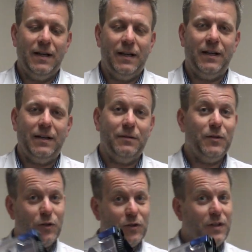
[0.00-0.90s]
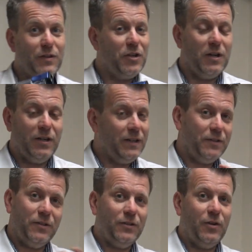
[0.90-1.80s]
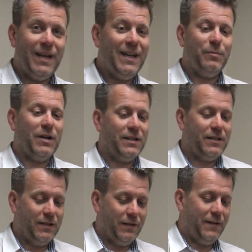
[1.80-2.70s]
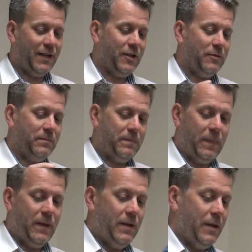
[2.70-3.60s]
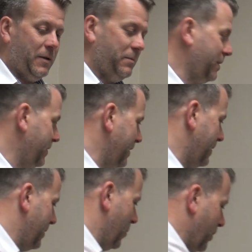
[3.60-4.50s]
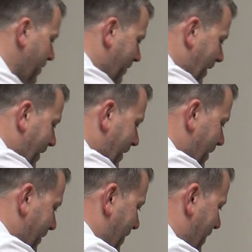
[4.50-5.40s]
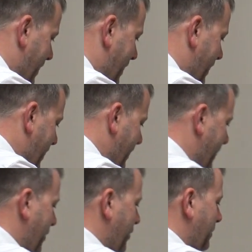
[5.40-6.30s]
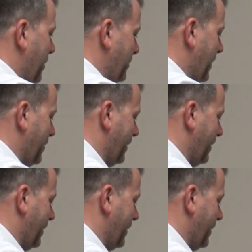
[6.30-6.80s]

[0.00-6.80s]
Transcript: It's not just on the Shark, it's on any brand of vacuum. But once you've cleaned that, then that just pops back on